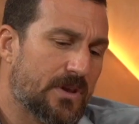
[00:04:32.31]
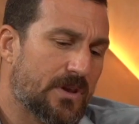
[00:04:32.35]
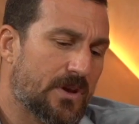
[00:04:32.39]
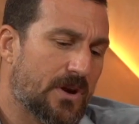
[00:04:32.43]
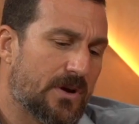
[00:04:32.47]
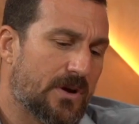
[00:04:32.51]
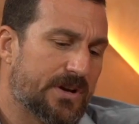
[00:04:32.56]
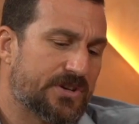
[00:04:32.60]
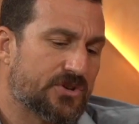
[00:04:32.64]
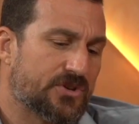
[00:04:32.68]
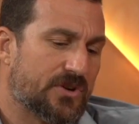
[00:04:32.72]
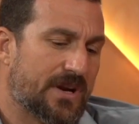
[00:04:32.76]
you
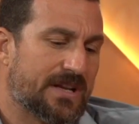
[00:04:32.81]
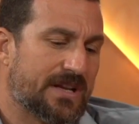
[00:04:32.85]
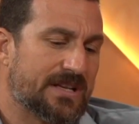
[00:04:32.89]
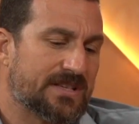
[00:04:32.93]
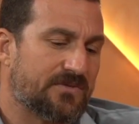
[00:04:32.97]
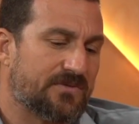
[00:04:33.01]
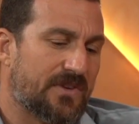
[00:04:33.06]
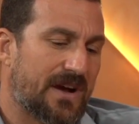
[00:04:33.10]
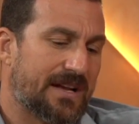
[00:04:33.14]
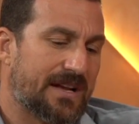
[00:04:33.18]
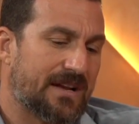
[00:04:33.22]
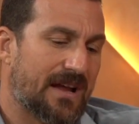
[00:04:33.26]
know, a drink
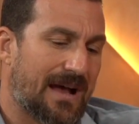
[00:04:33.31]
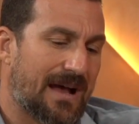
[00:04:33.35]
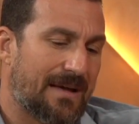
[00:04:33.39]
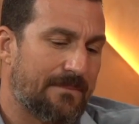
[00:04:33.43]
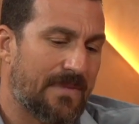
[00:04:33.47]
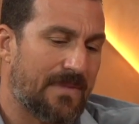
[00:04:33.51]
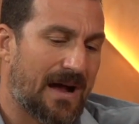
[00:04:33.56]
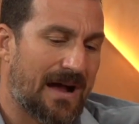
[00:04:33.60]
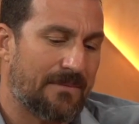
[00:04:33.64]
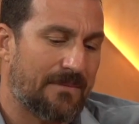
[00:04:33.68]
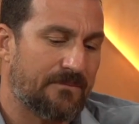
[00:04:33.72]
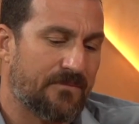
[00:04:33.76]
is fine.
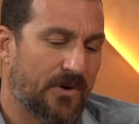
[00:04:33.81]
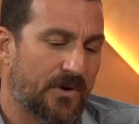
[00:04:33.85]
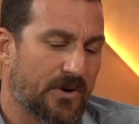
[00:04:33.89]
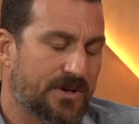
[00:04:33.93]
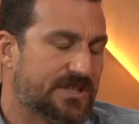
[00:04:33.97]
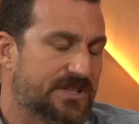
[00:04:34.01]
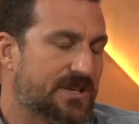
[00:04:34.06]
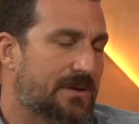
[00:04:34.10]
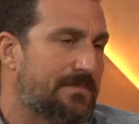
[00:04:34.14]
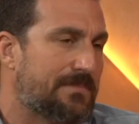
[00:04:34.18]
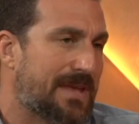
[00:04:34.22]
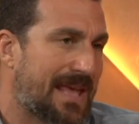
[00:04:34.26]
I'm
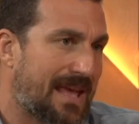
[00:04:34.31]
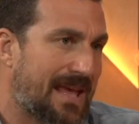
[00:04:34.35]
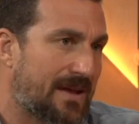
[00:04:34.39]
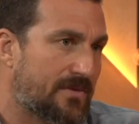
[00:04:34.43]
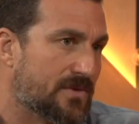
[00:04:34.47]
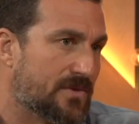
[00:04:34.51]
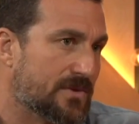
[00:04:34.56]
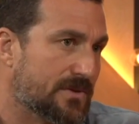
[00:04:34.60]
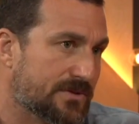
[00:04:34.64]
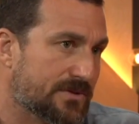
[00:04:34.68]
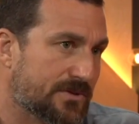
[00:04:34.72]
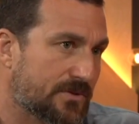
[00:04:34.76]
focused on
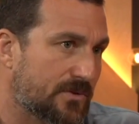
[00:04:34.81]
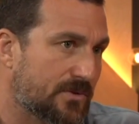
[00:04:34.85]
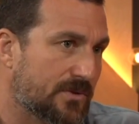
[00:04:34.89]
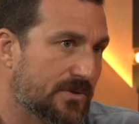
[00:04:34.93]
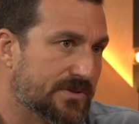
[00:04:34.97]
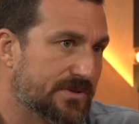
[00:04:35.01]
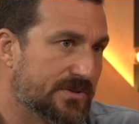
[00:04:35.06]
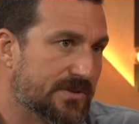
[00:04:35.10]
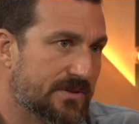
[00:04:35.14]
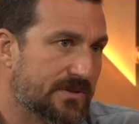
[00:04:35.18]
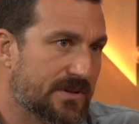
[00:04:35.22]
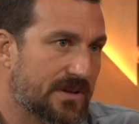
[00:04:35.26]
behavioral
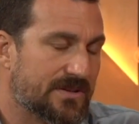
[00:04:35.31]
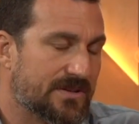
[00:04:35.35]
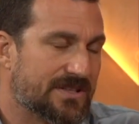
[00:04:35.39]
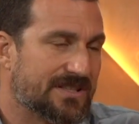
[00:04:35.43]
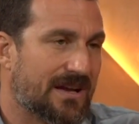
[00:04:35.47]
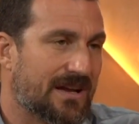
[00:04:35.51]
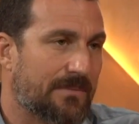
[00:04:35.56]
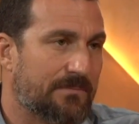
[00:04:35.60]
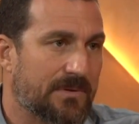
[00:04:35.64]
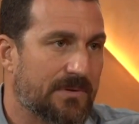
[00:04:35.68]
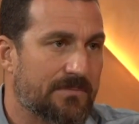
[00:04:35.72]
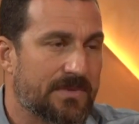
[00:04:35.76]
tools. You know,
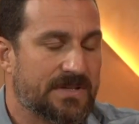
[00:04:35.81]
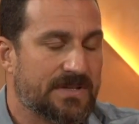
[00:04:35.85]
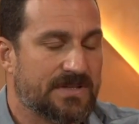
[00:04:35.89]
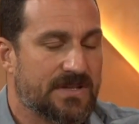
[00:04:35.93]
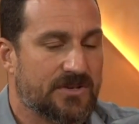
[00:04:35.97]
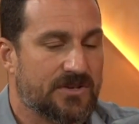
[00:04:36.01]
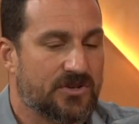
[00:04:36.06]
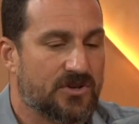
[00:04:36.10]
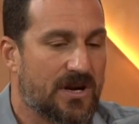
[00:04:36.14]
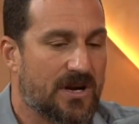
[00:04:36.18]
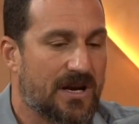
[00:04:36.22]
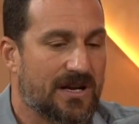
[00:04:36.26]

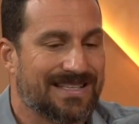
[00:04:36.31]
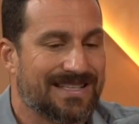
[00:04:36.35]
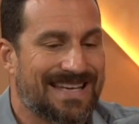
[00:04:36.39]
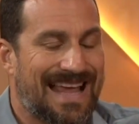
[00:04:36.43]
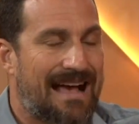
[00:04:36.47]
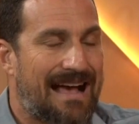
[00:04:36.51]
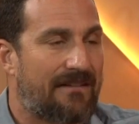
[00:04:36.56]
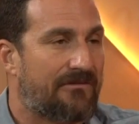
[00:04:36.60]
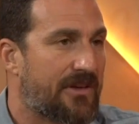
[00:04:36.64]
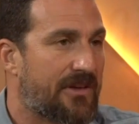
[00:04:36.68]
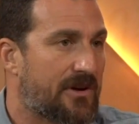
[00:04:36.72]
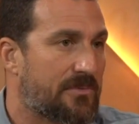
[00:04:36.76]
supplements and drugs
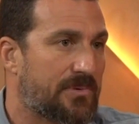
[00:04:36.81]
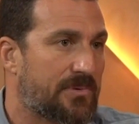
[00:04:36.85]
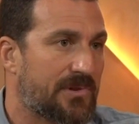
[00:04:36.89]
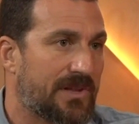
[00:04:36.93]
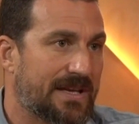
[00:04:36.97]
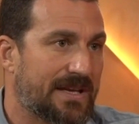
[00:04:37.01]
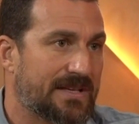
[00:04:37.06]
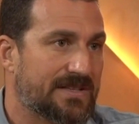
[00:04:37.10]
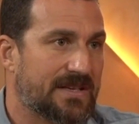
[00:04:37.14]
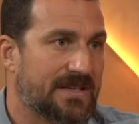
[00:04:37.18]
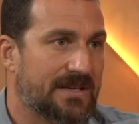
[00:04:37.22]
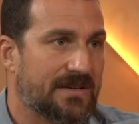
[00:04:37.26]
have their
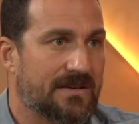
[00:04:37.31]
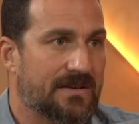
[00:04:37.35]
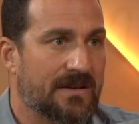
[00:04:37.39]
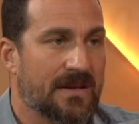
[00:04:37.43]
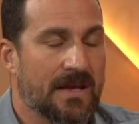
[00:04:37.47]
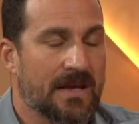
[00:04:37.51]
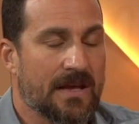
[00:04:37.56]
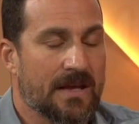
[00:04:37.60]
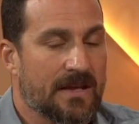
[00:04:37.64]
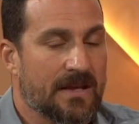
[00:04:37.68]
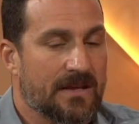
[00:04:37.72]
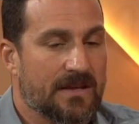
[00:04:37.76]
place, and
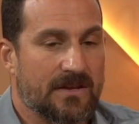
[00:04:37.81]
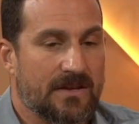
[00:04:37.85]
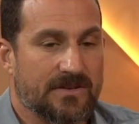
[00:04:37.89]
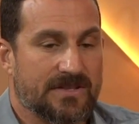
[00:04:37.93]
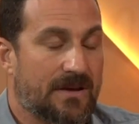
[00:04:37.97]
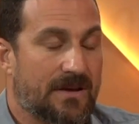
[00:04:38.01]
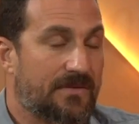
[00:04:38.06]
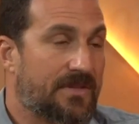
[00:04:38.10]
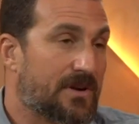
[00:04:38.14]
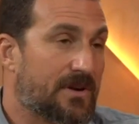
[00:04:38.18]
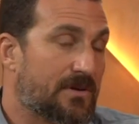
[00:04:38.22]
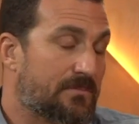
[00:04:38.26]
you know,
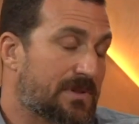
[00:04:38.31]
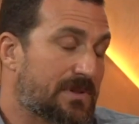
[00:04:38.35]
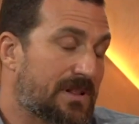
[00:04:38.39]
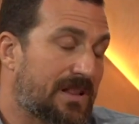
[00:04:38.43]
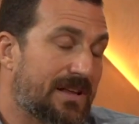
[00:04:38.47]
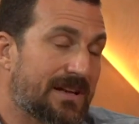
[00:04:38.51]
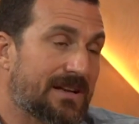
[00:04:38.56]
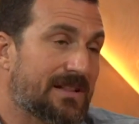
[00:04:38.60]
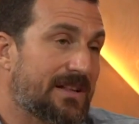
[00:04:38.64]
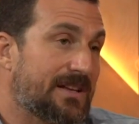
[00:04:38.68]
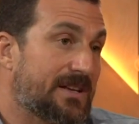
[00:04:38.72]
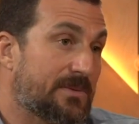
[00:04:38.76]
there are
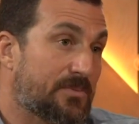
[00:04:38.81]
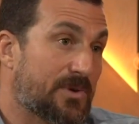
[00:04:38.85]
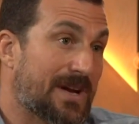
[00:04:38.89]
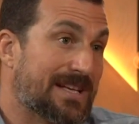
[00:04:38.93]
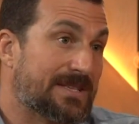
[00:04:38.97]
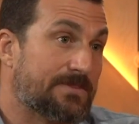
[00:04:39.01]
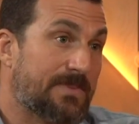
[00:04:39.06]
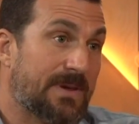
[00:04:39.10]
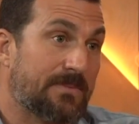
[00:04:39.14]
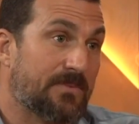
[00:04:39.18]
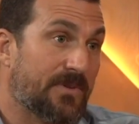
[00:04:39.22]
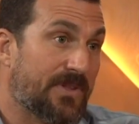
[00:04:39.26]
clinically
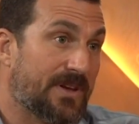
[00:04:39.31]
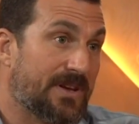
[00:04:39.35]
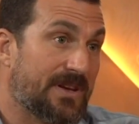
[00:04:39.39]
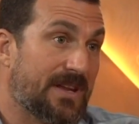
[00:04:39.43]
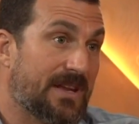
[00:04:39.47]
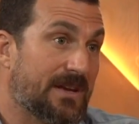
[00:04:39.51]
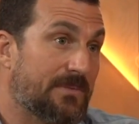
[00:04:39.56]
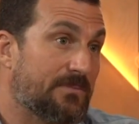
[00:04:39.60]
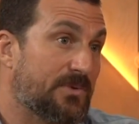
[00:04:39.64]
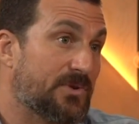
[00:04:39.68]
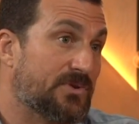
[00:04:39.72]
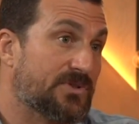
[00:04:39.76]
depressed people that
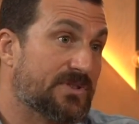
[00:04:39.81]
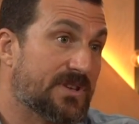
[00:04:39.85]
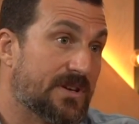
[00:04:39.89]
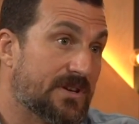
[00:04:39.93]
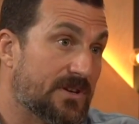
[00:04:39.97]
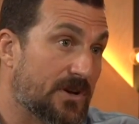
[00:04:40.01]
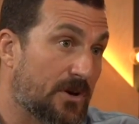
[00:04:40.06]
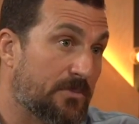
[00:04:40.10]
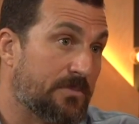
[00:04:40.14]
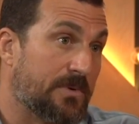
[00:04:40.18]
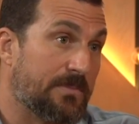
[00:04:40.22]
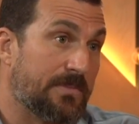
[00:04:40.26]
need a boost
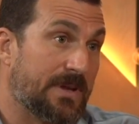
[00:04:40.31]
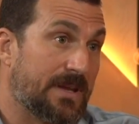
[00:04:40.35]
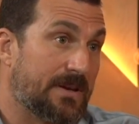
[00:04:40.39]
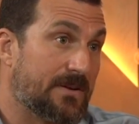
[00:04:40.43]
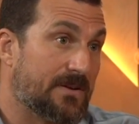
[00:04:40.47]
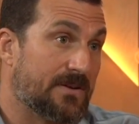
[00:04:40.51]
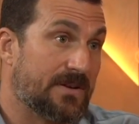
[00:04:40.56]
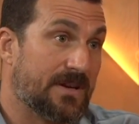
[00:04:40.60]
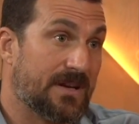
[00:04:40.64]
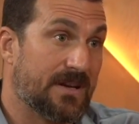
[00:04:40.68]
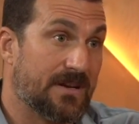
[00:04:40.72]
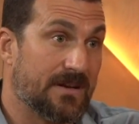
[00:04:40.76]
in
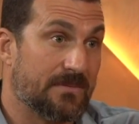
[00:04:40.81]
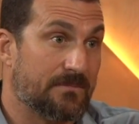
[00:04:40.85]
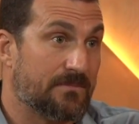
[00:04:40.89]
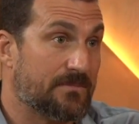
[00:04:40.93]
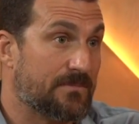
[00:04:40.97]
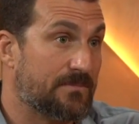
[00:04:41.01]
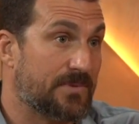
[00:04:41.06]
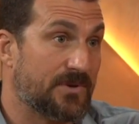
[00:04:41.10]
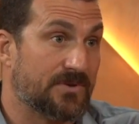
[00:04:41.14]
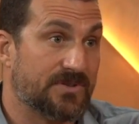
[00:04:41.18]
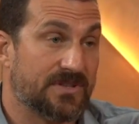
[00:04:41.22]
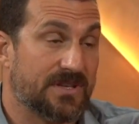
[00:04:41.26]
dopamine or need a
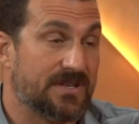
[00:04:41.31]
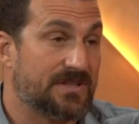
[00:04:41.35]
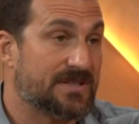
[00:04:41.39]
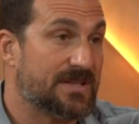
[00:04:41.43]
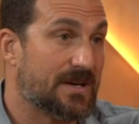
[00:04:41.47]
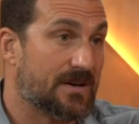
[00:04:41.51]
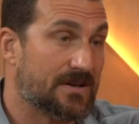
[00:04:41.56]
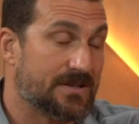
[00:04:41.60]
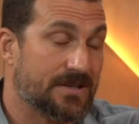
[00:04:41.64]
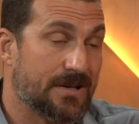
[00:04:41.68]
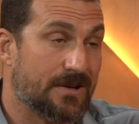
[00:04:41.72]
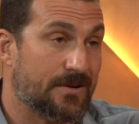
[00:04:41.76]
boost in
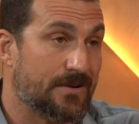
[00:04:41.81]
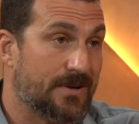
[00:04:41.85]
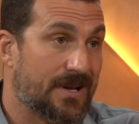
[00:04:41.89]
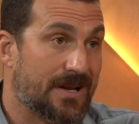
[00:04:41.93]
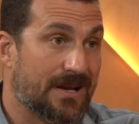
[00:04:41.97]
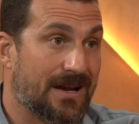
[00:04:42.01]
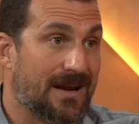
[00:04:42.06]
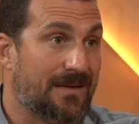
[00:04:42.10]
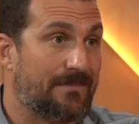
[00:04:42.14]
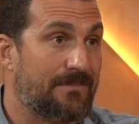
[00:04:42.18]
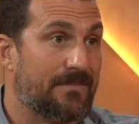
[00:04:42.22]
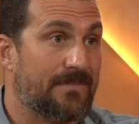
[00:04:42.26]

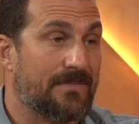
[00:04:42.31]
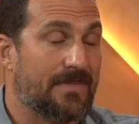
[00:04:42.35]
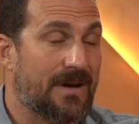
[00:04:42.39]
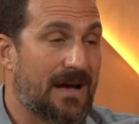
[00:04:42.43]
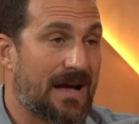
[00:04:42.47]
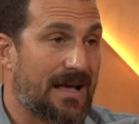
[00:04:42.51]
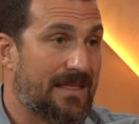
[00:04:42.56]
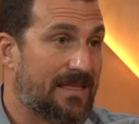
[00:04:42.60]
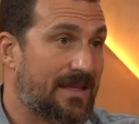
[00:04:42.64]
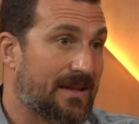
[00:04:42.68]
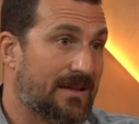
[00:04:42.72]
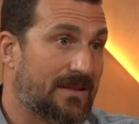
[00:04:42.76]
serotonin. And
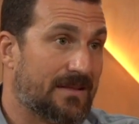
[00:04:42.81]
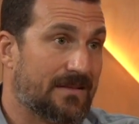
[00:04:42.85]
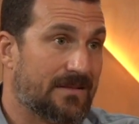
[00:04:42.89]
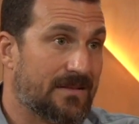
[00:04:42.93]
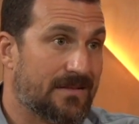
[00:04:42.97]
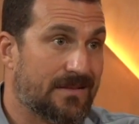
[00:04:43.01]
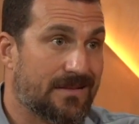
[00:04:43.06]
I think